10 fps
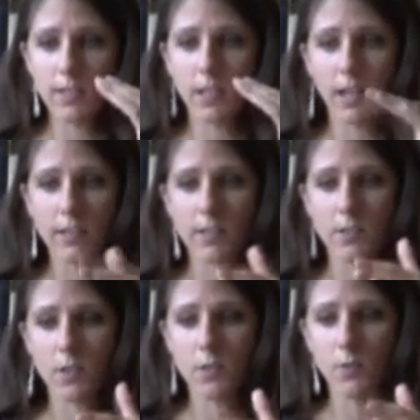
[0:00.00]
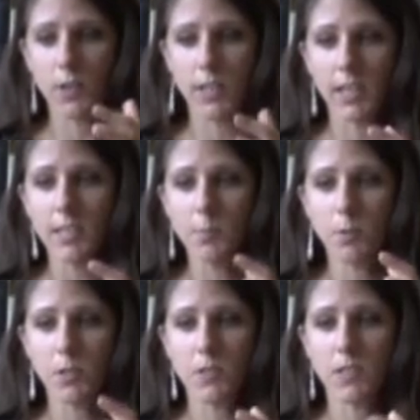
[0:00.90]
glass is very nice
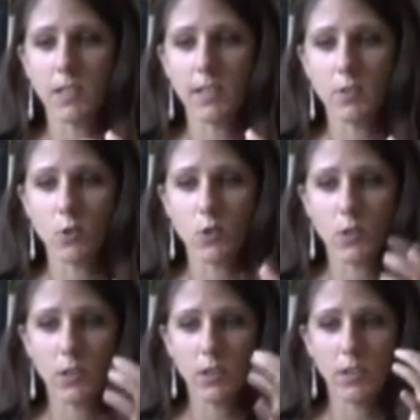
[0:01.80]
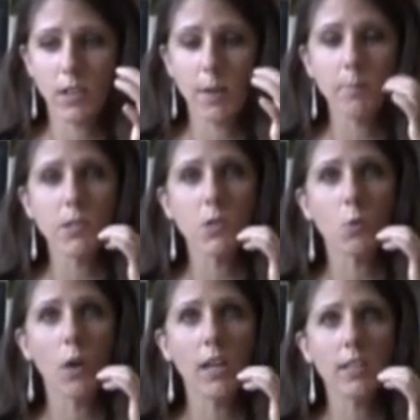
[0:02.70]
because it just empties the
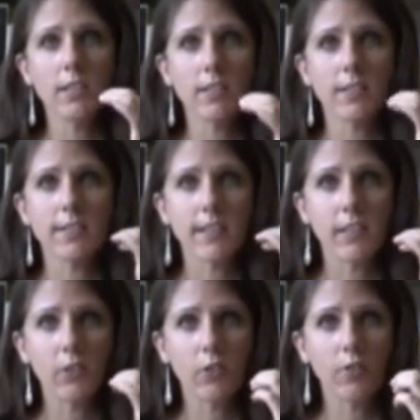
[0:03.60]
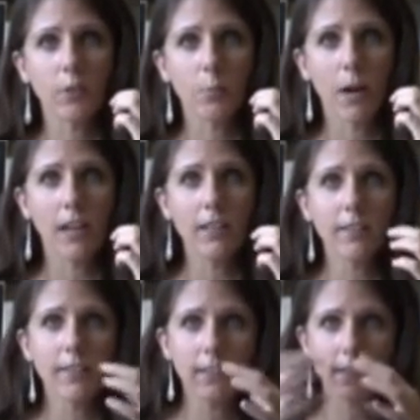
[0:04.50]
wine into the center of your
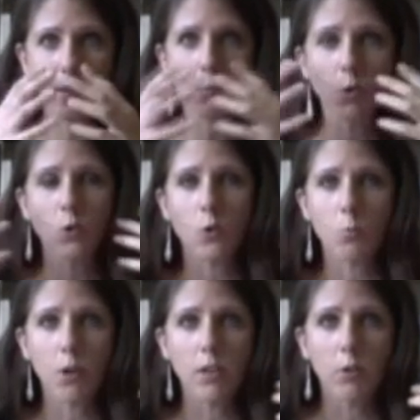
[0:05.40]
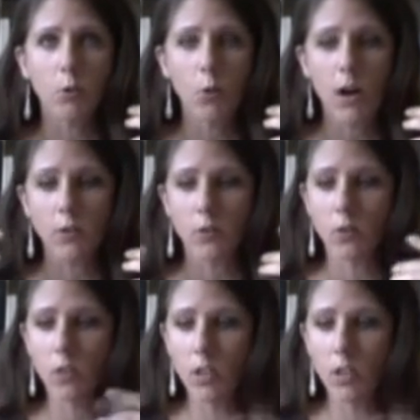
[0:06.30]
palate and it's able to spread throughout.